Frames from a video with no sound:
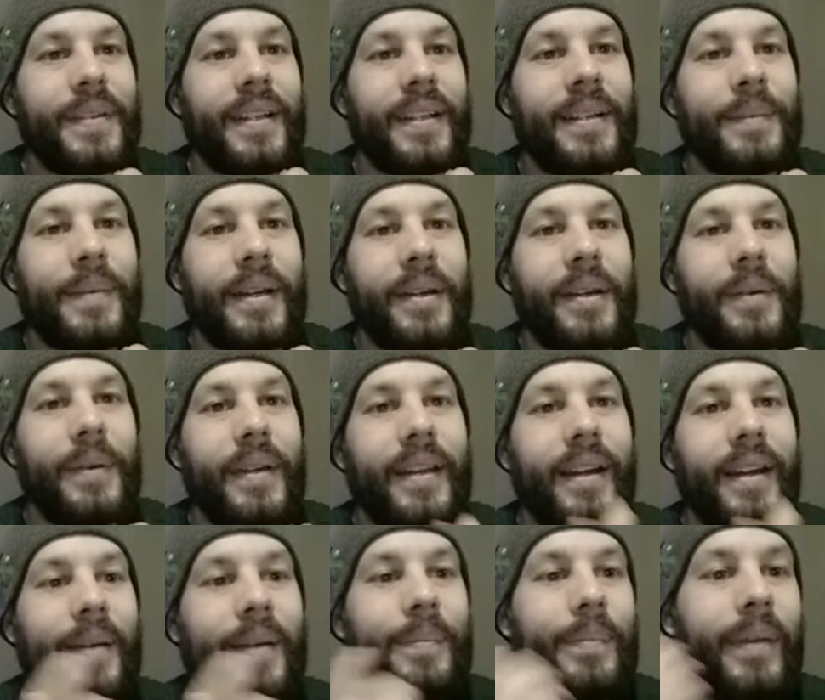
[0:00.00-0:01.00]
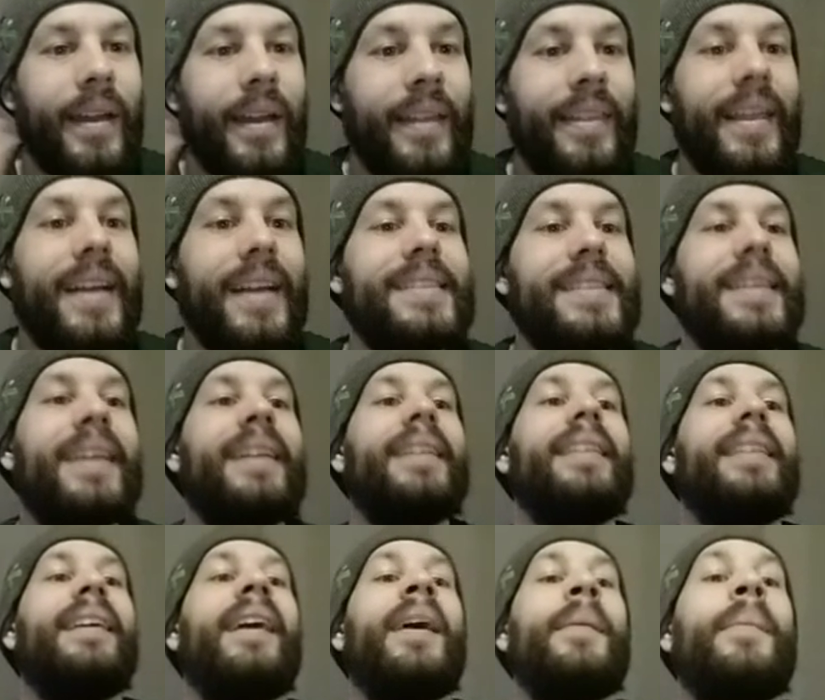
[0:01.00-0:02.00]
my queen up, and that's the end of
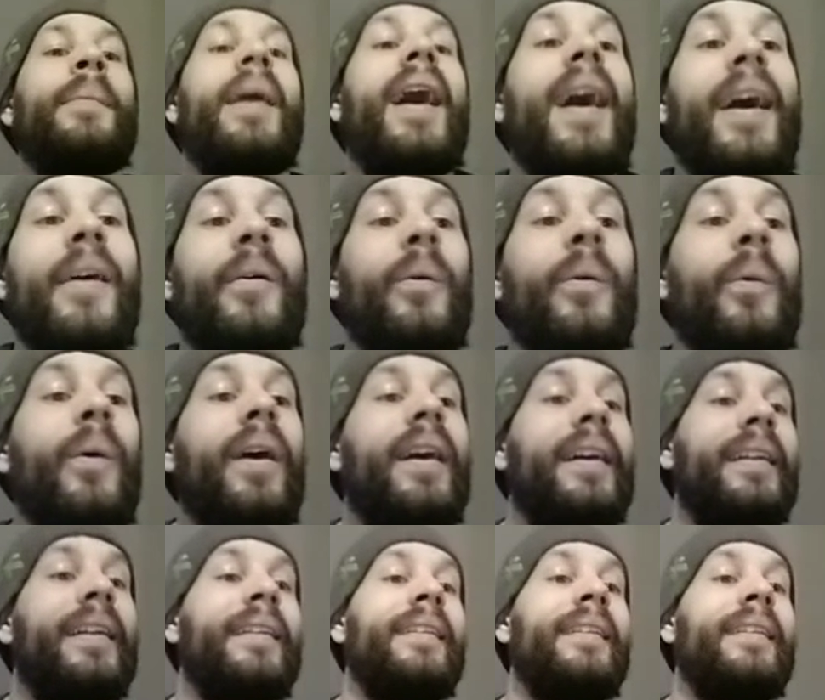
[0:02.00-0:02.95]
the game. I won